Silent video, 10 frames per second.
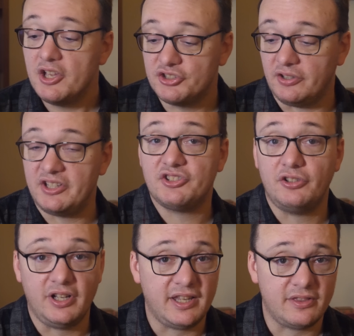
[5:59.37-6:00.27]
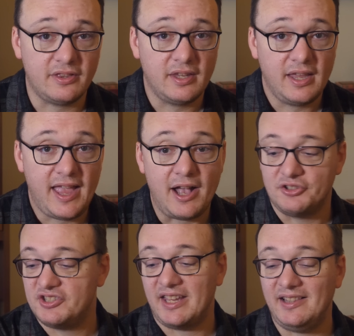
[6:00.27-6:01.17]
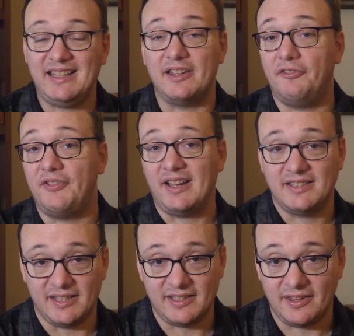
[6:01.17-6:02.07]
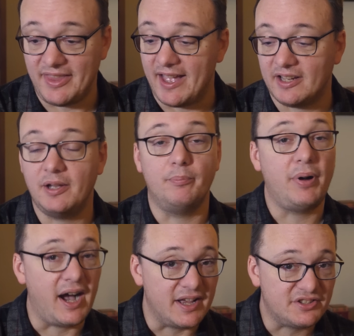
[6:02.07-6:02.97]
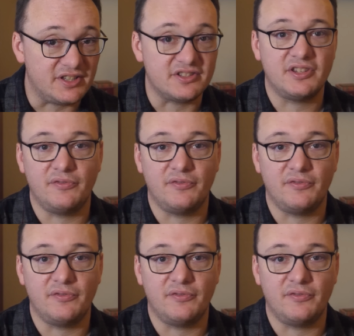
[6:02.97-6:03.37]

So let's look at how saline affected that composite